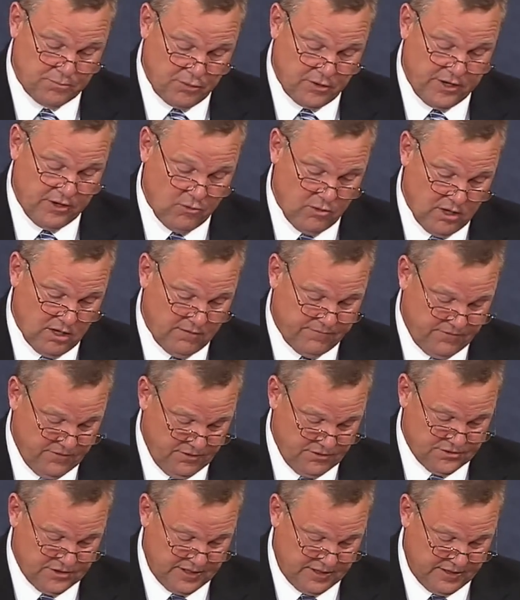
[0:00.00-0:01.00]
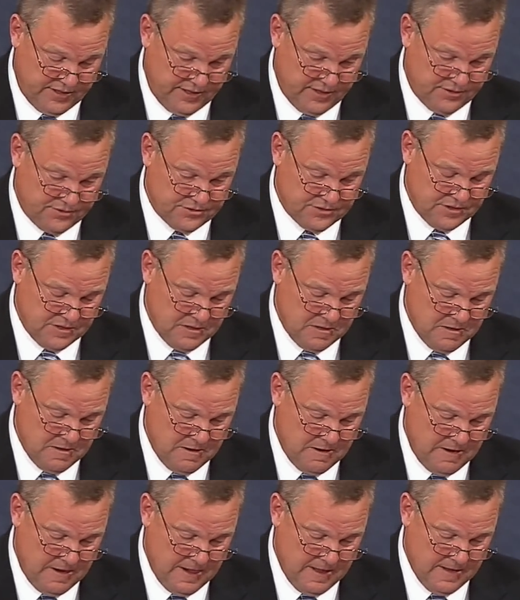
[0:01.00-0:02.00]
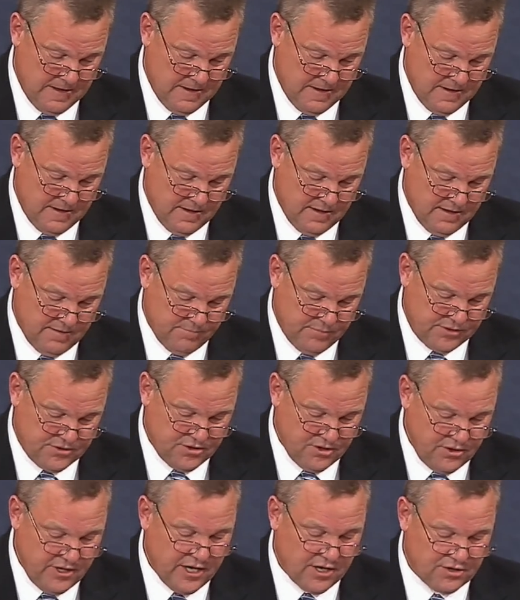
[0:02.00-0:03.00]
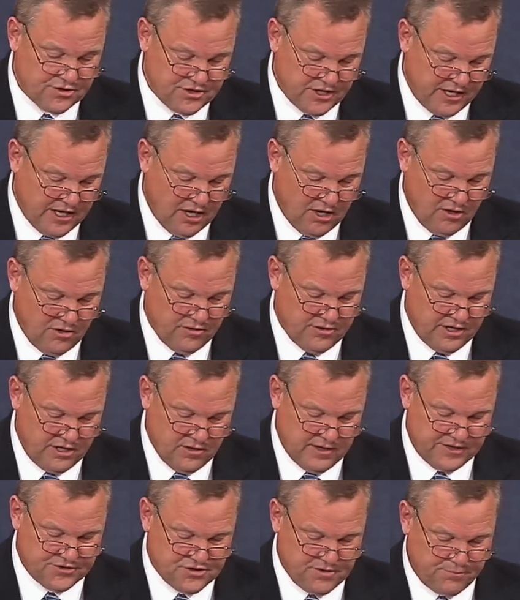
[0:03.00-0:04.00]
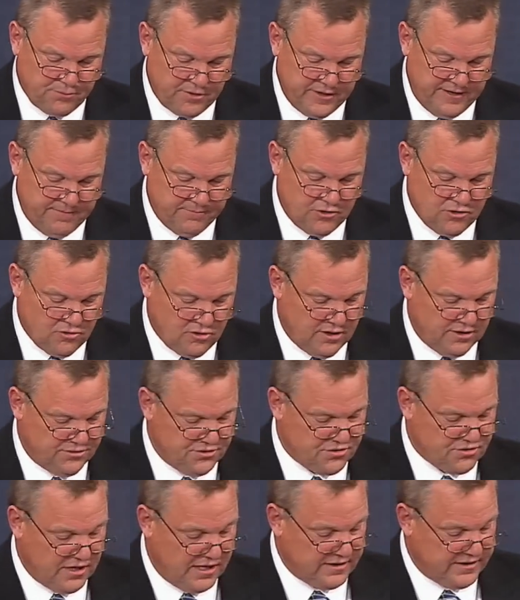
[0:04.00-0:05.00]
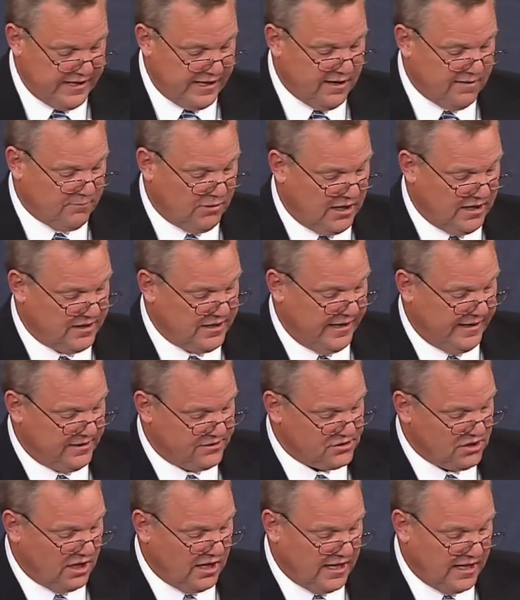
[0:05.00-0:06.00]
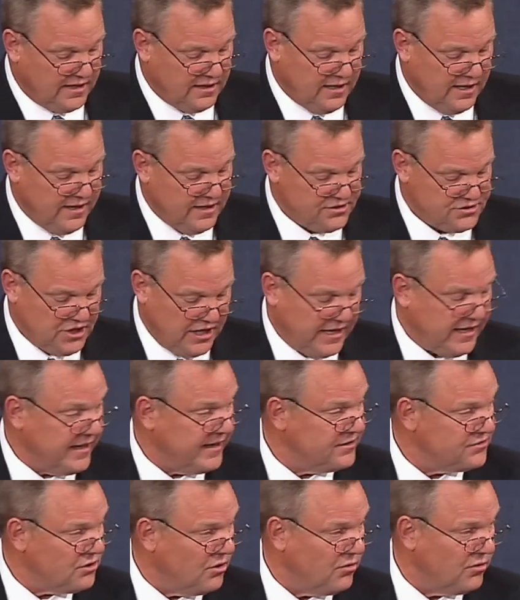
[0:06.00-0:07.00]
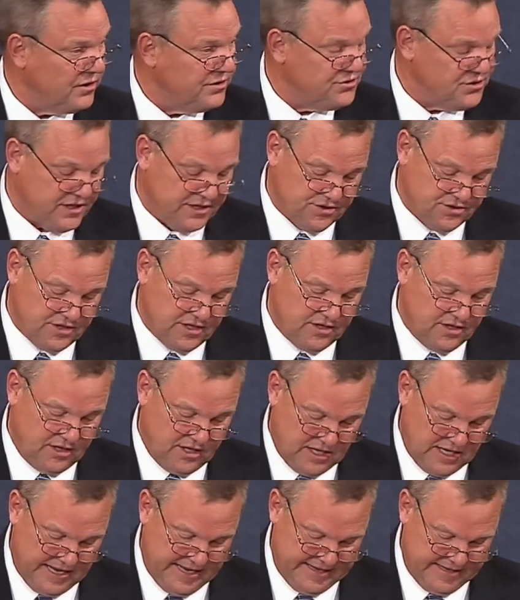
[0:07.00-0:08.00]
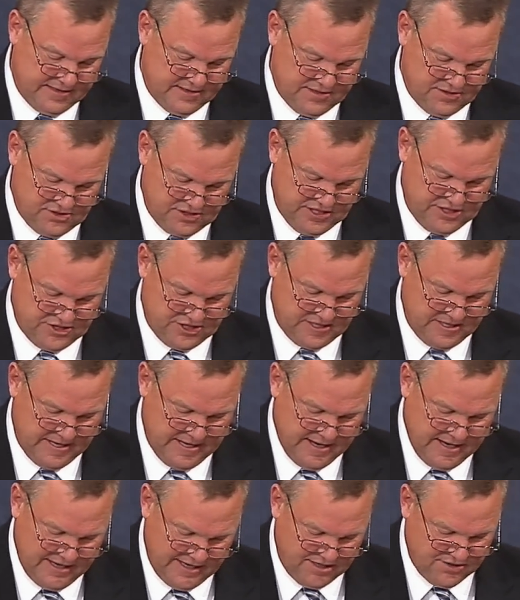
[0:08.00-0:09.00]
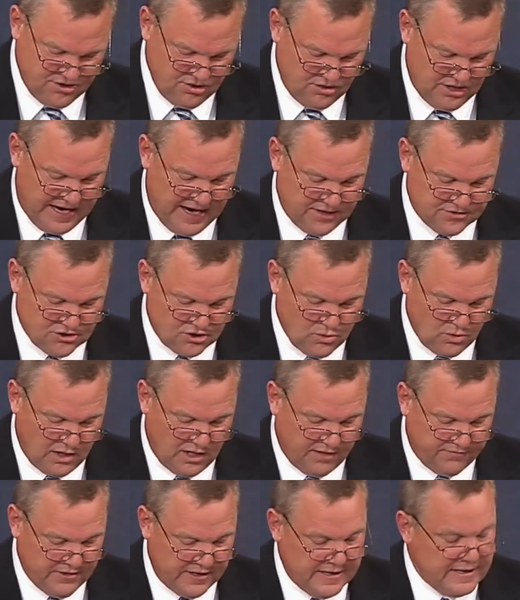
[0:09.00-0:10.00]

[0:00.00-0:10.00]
pretty well for those 100 years. But 2 years ago, the U.S. Supreme Court struck down Montana's law, citing its own Citizens United decision. In 2012,